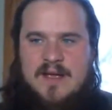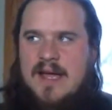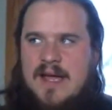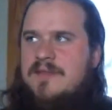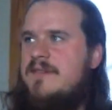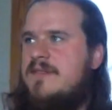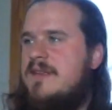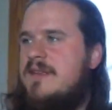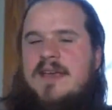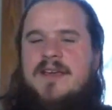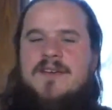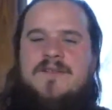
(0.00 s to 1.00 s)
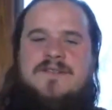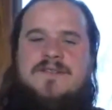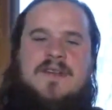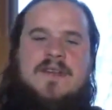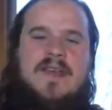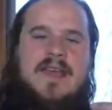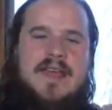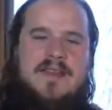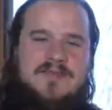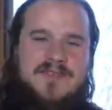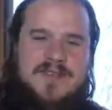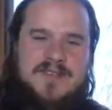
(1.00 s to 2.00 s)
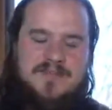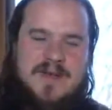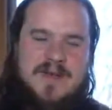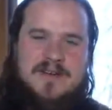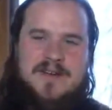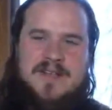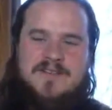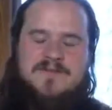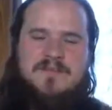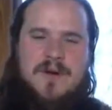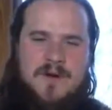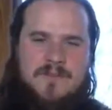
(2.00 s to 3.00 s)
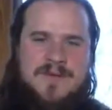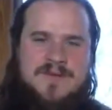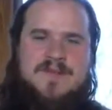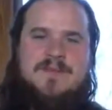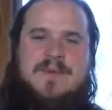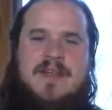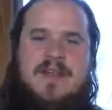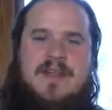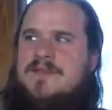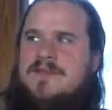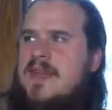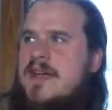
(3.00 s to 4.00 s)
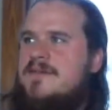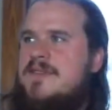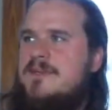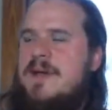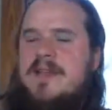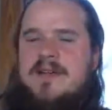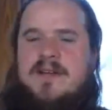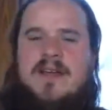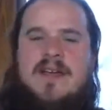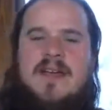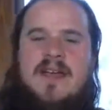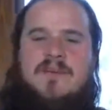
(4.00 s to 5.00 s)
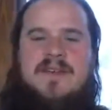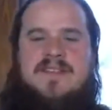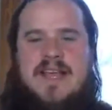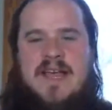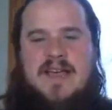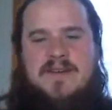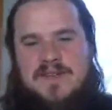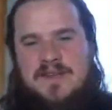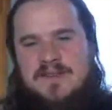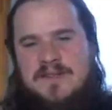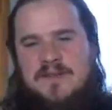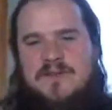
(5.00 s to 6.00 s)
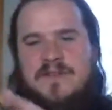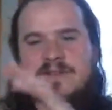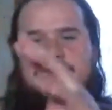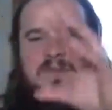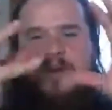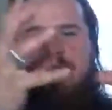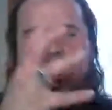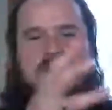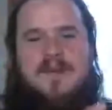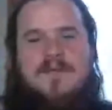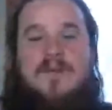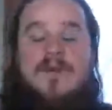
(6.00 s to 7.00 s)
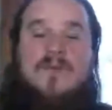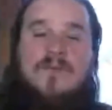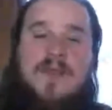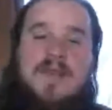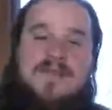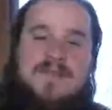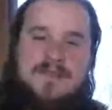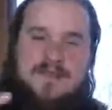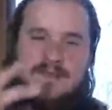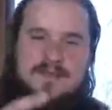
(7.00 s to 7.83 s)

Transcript: And this gives energy to matter, it gives purpose to matter, it gives life to matter. It makes everything in the universe work for a reason.